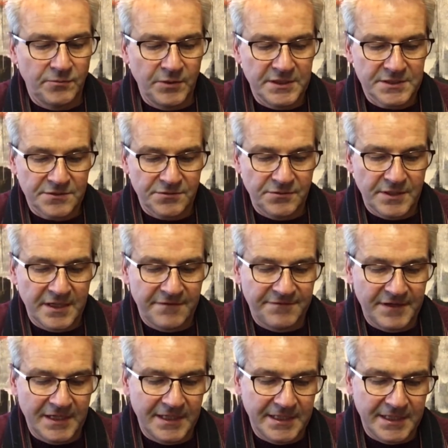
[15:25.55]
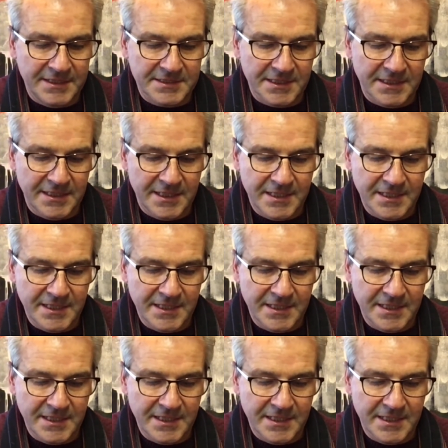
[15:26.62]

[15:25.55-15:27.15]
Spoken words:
whizzed through there fairly easily.